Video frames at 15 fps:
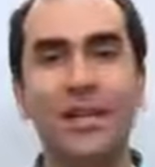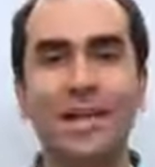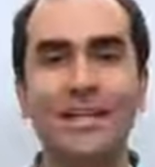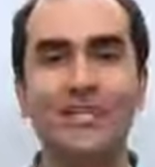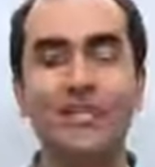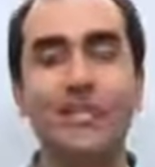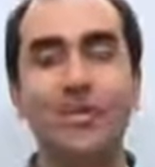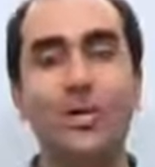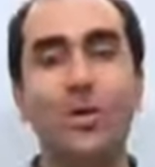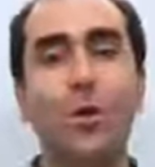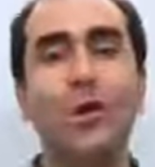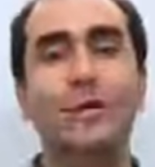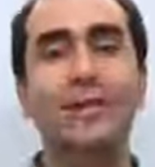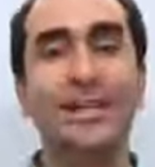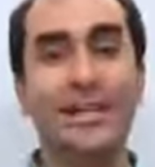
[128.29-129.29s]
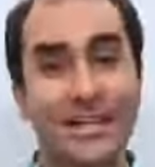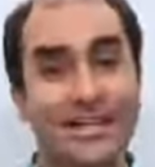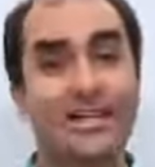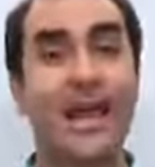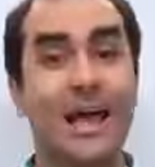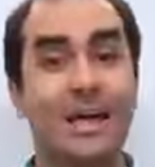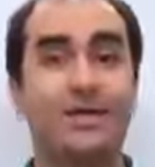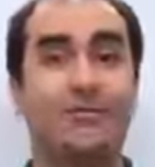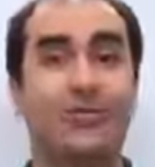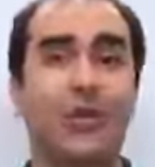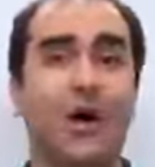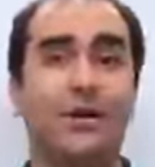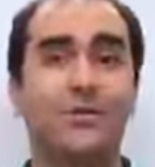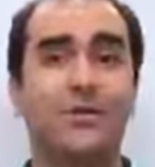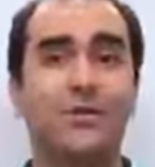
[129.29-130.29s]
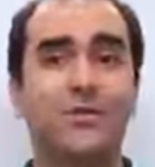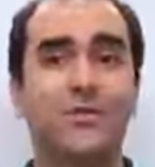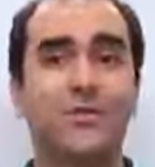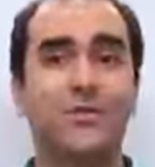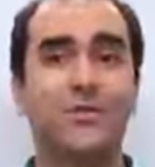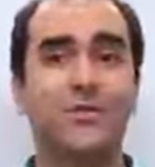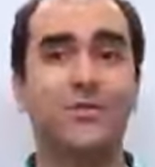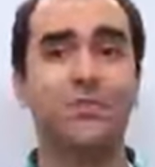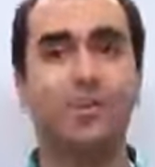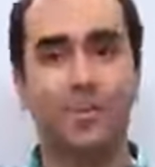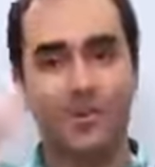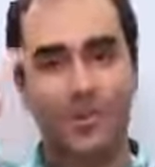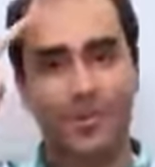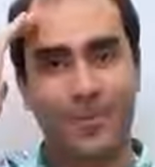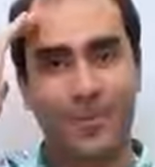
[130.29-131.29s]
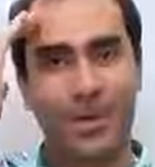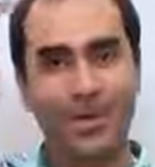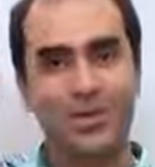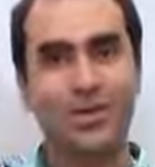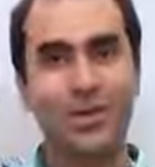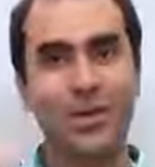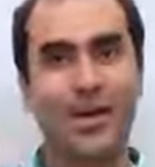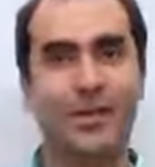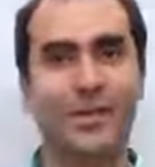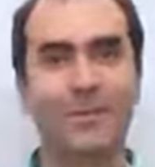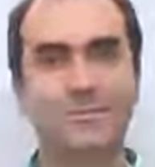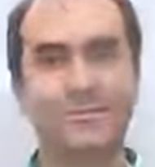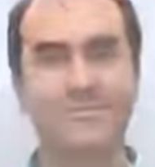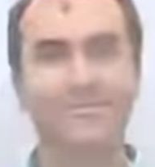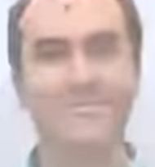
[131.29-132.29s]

Let's see what Liz has for us. Catch you later.